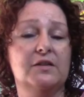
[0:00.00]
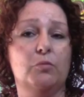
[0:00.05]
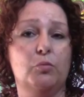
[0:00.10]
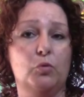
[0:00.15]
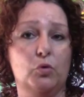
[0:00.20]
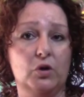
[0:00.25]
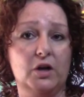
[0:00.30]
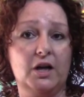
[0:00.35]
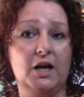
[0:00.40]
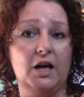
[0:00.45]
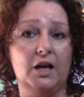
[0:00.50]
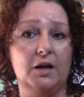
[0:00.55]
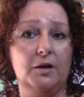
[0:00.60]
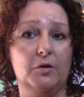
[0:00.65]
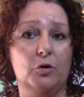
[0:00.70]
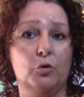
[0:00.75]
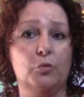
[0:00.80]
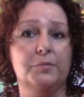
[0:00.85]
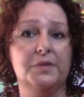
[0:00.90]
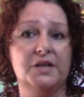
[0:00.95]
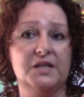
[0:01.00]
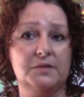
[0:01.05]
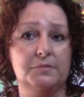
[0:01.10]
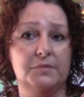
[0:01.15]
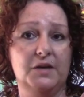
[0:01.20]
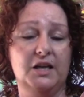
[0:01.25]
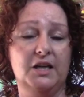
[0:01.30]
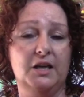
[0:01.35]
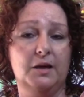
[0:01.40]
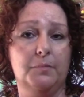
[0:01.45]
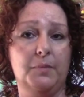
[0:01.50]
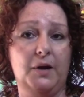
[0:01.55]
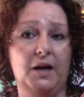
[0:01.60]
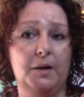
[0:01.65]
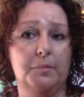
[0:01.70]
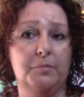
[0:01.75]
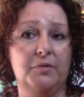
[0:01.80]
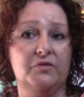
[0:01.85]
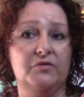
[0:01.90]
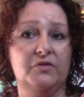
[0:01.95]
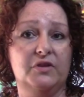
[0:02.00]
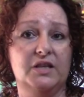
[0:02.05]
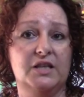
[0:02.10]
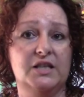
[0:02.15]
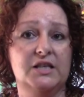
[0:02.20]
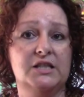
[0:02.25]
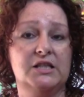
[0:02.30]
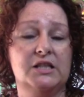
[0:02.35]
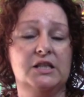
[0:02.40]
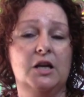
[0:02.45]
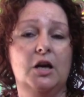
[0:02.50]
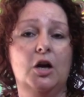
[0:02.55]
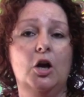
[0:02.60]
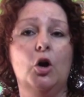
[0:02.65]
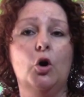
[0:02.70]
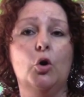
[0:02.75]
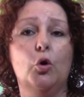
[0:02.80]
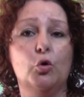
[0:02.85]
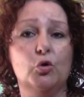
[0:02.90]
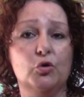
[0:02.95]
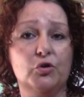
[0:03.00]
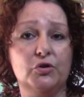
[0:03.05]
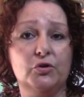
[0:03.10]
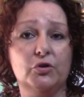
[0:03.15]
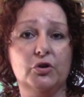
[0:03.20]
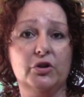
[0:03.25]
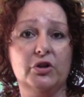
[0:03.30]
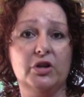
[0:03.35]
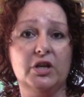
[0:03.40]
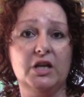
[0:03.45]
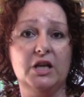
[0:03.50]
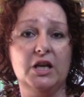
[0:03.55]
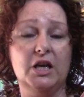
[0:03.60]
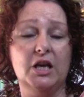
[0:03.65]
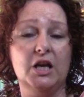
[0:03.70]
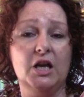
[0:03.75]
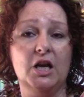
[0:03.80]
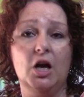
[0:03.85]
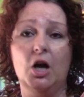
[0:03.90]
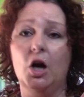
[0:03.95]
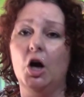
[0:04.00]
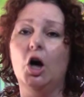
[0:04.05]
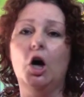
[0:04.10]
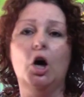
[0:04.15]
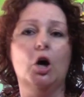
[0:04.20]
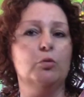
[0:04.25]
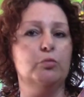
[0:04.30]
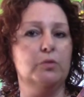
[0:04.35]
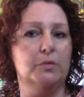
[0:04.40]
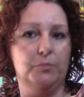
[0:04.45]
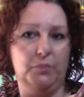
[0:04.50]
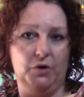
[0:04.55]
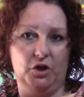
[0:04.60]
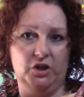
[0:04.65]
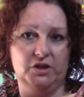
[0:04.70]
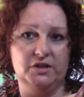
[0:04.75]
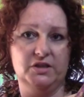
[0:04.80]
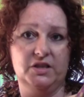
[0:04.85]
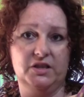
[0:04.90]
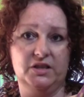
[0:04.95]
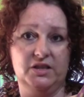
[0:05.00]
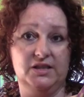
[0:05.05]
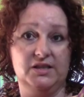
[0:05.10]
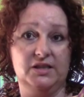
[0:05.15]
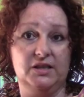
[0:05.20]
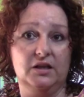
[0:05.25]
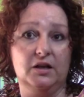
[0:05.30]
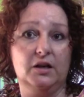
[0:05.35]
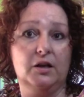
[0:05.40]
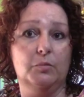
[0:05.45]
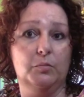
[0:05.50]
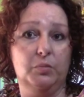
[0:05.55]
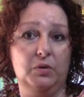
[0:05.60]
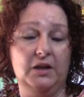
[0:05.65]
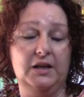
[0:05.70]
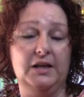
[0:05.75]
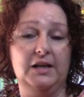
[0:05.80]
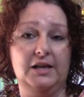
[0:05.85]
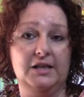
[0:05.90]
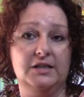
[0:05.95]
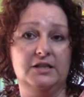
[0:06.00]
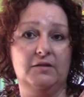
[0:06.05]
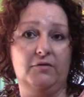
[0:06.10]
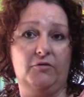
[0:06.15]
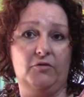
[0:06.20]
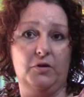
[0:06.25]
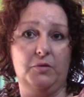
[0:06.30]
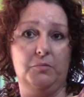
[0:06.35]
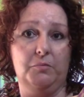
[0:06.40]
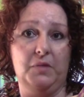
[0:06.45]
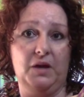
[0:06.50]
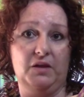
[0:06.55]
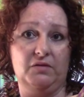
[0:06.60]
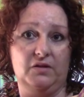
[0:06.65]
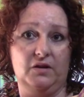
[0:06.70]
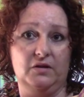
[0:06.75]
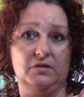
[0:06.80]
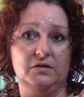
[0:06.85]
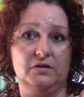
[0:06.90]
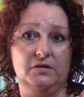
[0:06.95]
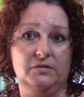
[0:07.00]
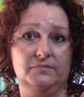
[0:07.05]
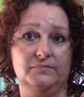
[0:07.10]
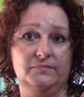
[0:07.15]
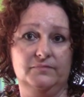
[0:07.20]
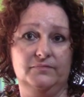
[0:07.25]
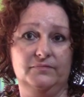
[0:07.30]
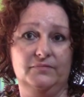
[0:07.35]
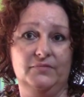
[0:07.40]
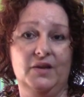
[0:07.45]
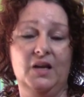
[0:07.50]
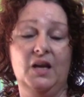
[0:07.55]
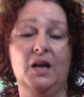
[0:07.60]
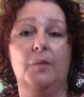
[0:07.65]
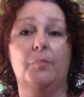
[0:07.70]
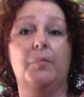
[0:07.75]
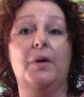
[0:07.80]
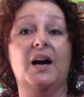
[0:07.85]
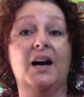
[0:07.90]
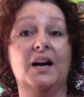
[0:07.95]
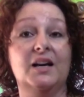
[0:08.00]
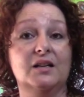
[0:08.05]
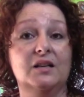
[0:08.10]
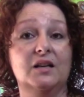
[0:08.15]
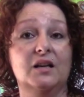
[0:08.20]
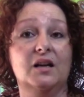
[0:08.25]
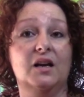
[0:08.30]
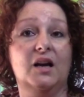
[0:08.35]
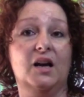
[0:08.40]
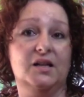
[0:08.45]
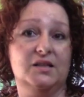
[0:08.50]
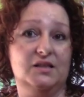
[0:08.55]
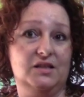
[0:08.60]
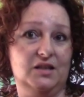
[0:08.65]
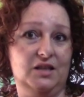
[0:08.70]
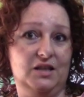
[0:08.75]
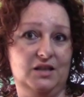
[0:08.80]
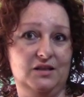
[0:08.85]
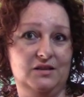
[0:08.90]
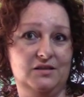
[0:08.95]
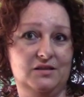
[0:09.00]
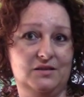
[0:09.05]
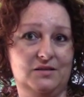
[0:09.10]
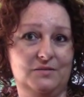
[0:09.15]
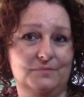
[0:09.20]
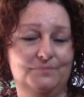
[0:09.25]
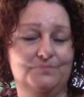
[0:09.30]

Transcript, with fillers: watercolour or mixed media paper for this all through the year, I would bind this in a completely different method. But as it is,